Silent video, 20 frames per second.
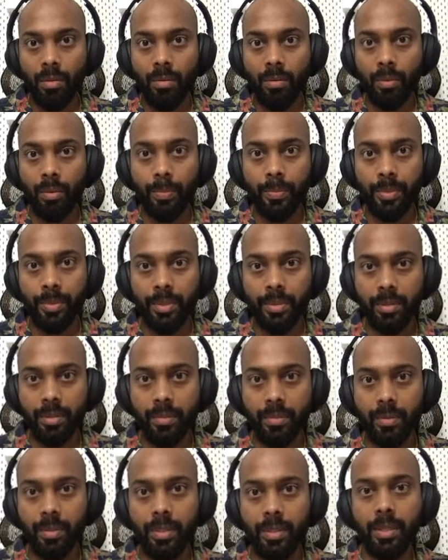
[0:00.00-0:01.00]
Oops,
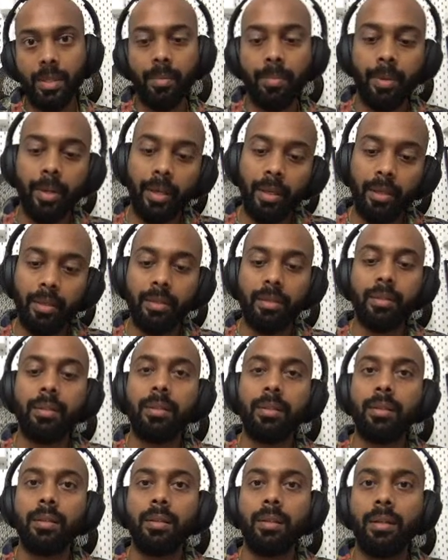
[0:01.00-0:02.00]
what's happening?
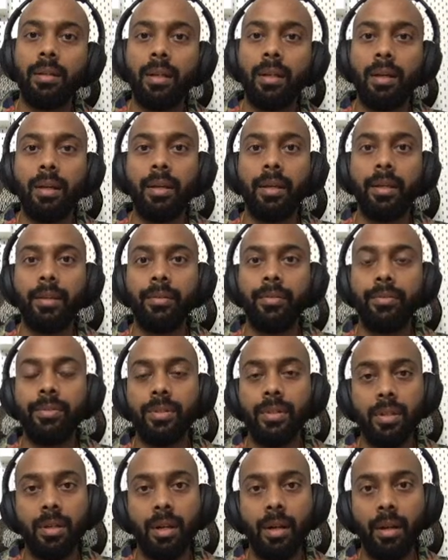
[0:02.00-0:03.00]
Live
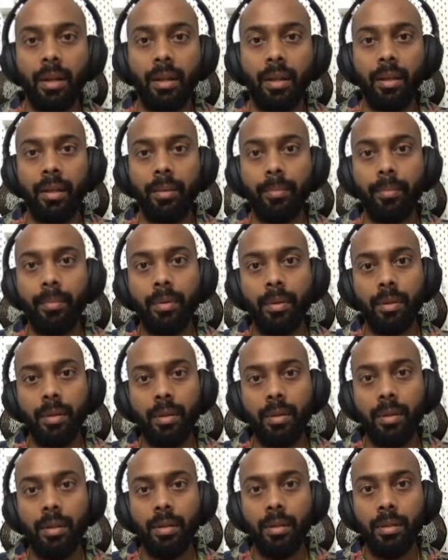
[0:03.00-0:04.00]
stream
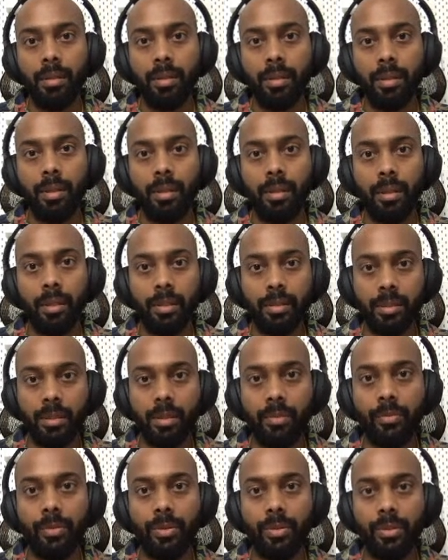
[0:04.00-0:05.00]
learnings.
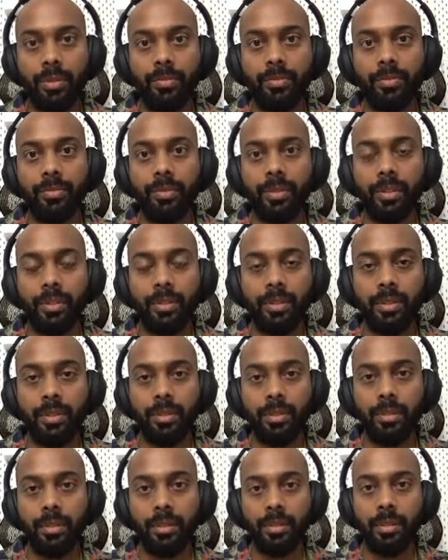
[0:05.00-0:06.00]
Of course, if this
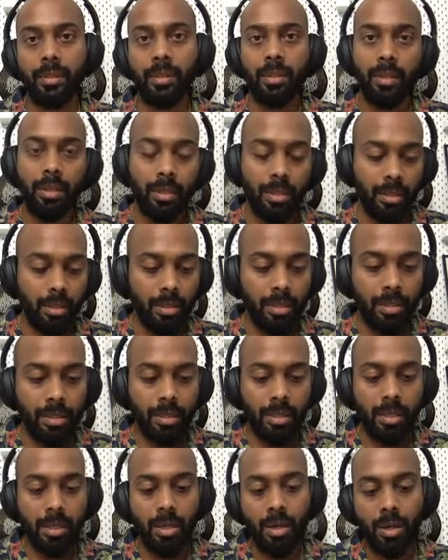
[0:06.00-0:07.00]
is
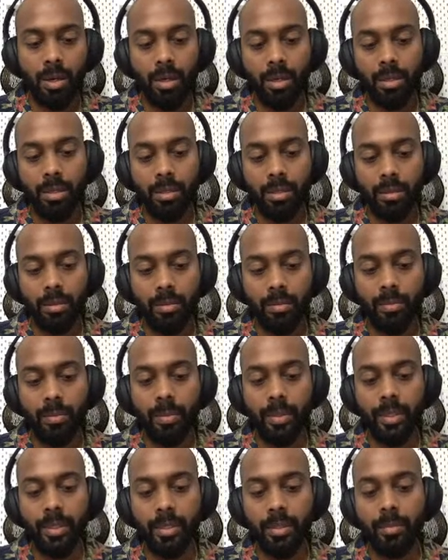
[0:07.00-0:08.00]
not
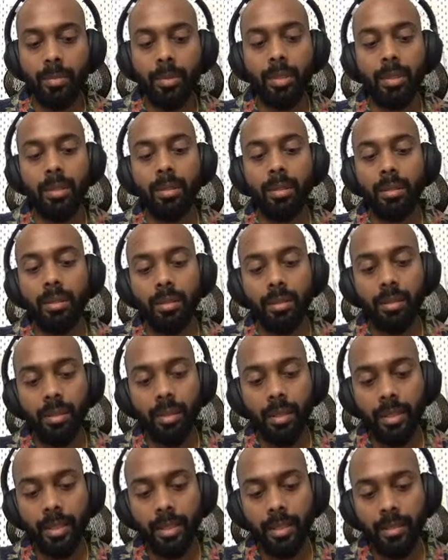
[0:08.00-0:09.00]
visible,
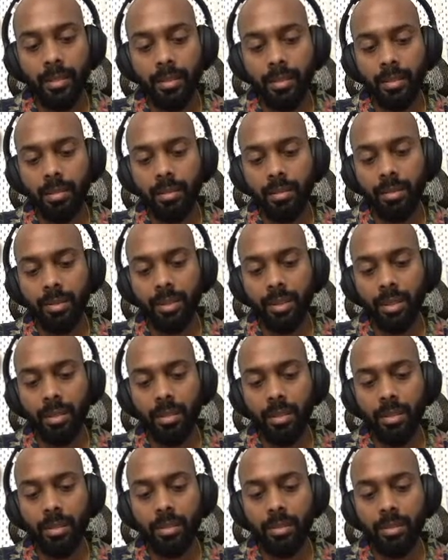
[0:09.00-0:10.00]
I think the
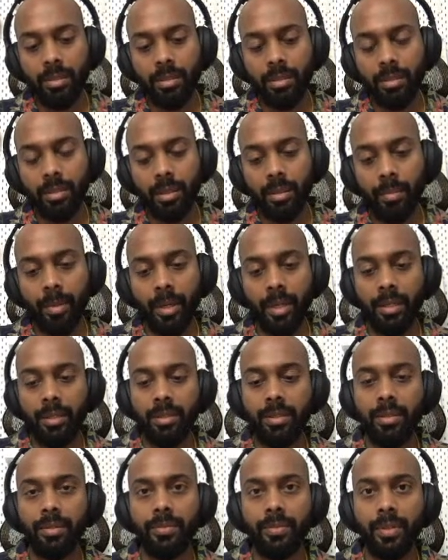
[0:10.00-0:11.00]
shortcut is
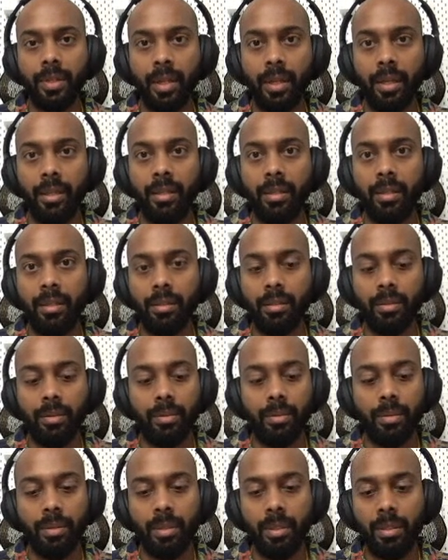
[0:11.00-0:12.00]
Command Shift 8.
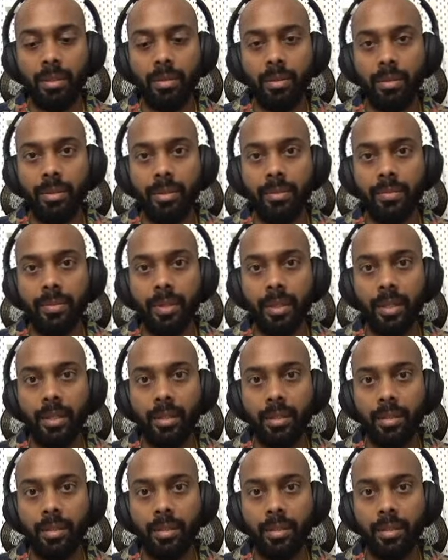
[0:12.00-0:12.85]
Control Shift 8.